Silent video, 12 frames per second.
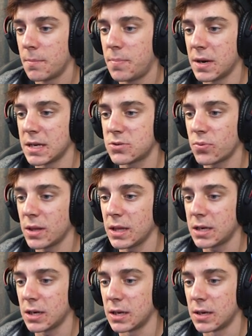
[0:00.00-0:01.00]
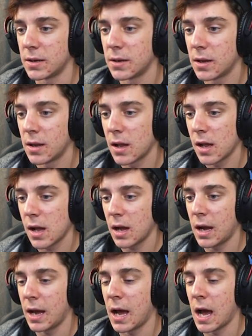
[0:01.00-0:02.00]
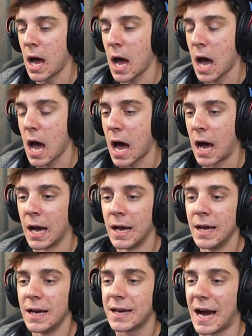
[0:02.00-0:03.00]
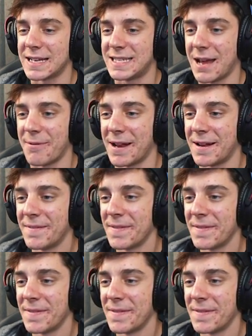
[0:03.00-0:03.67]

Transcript: but it's really good. Ah, God damn it.